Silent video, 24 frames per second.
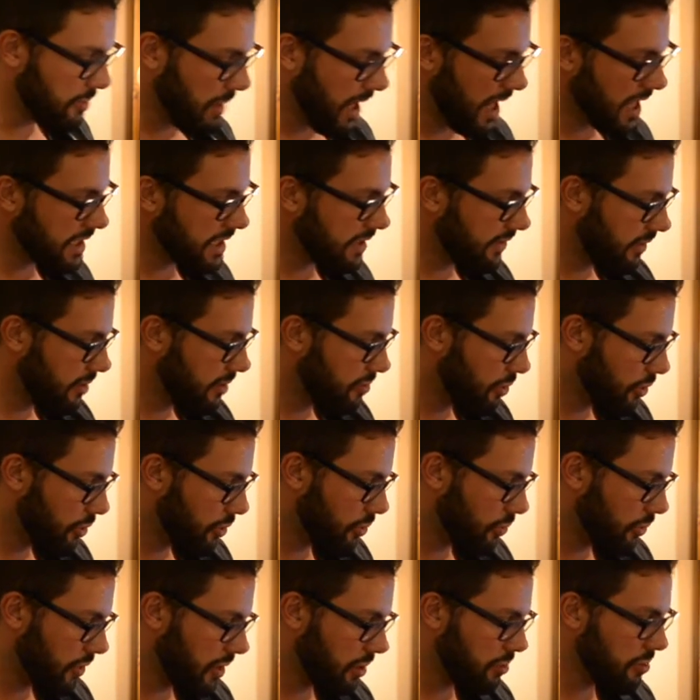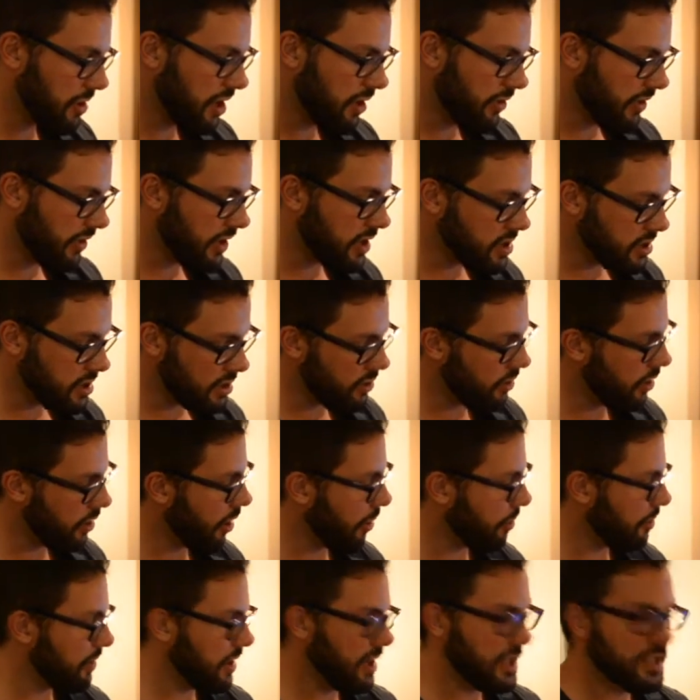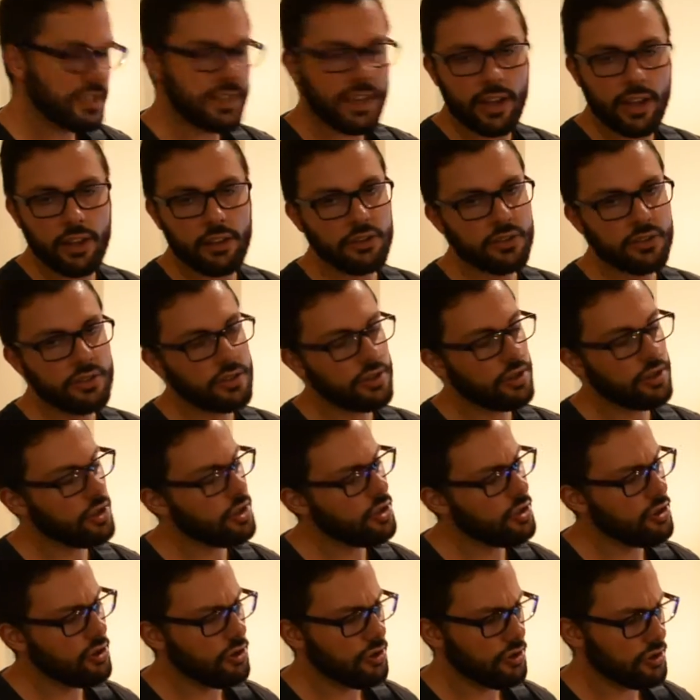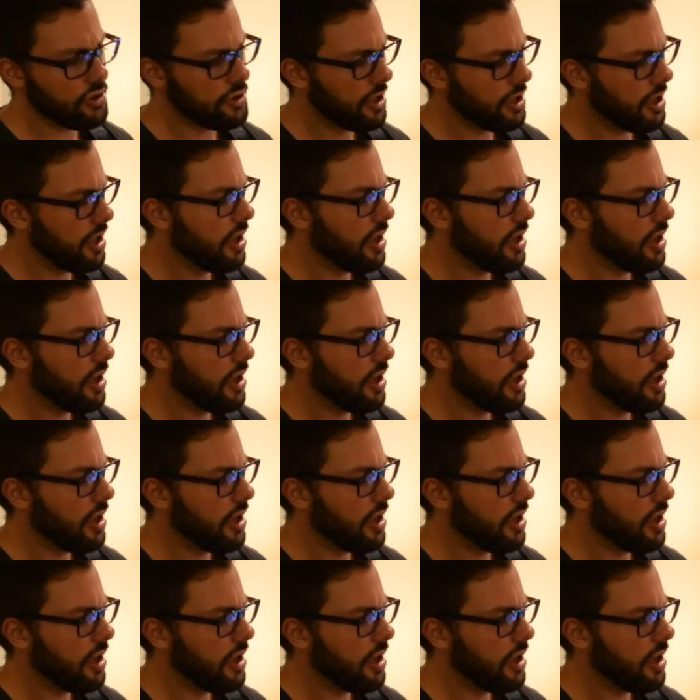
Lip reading: passive input with a bit of EQ help there sounds huge.